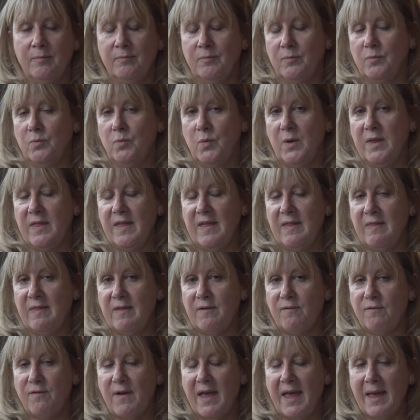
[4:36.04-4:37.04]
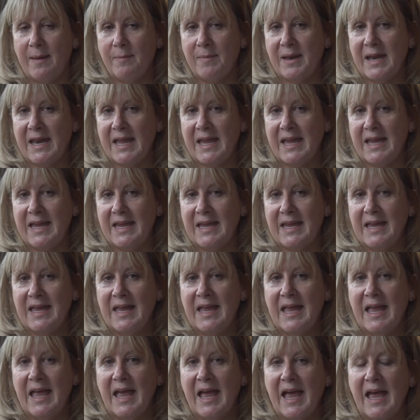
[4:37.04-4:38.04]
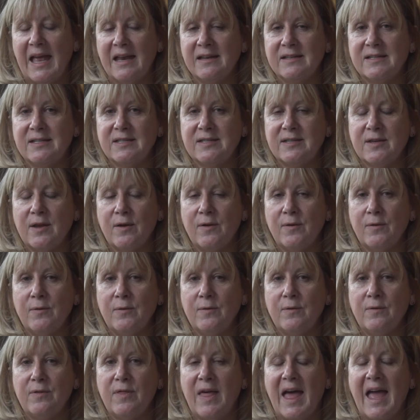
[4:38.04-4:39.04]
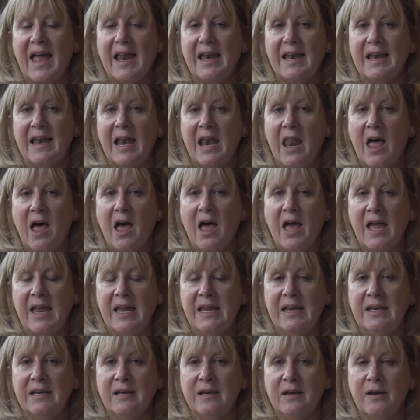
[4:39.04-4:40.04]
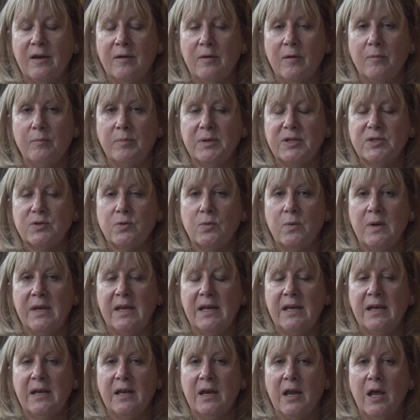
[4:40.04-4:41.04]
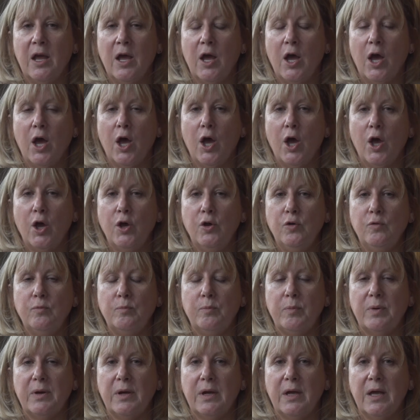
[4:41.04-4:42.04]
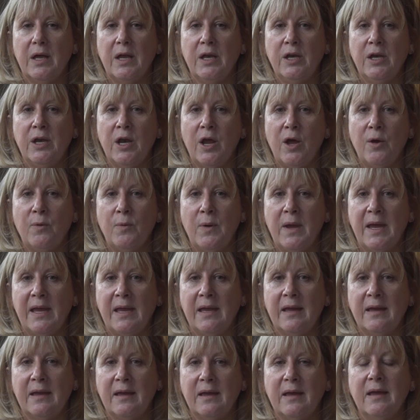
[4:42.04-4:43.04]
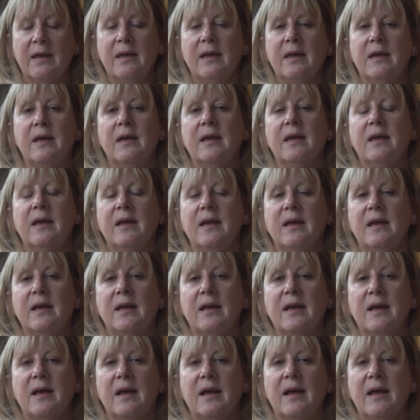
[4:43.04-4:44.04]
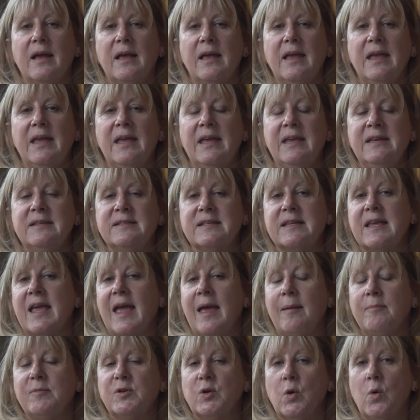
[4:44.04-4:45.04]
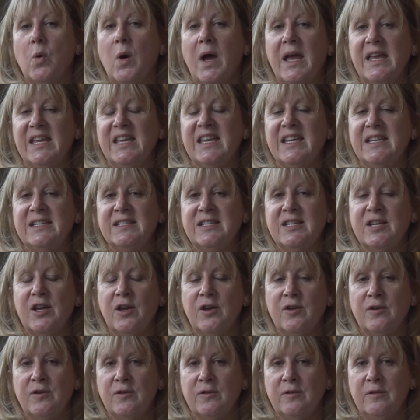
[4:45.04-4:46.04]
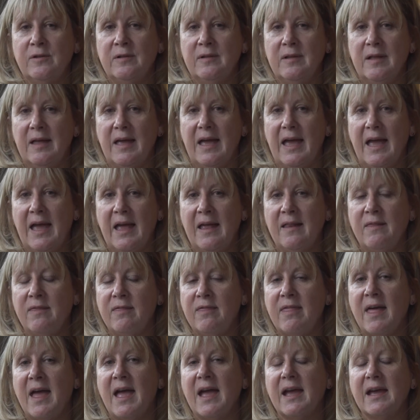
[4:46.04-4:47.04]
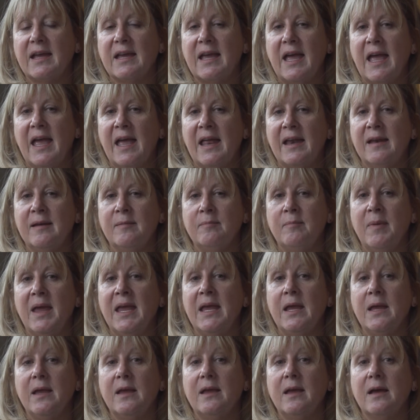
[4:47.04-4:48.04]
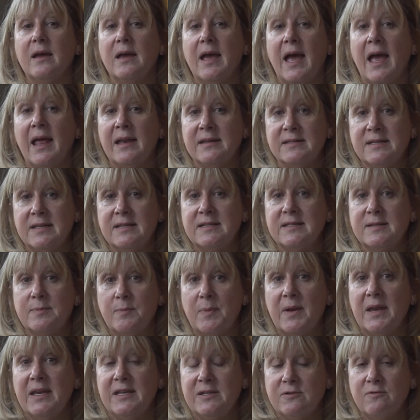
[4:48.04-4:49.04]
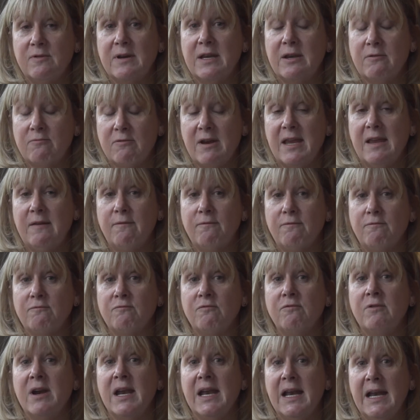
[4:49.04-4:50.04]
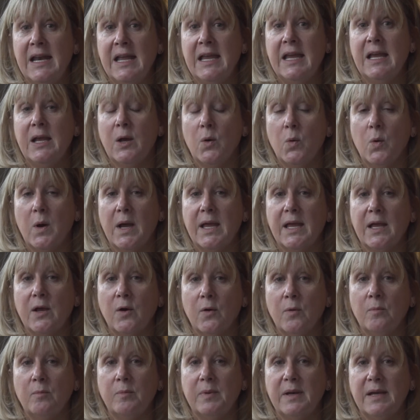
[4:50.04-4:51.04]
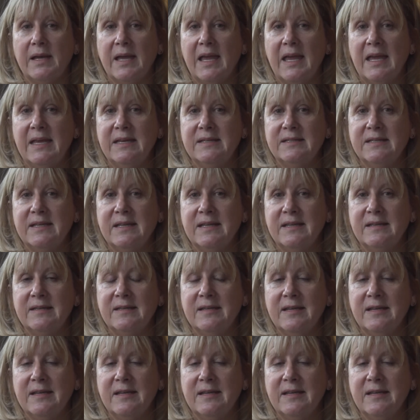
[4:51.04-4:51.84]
within the family. And so that line between hope and knowing is kept quite internal, and that can make anticipatory grief really quite complicated.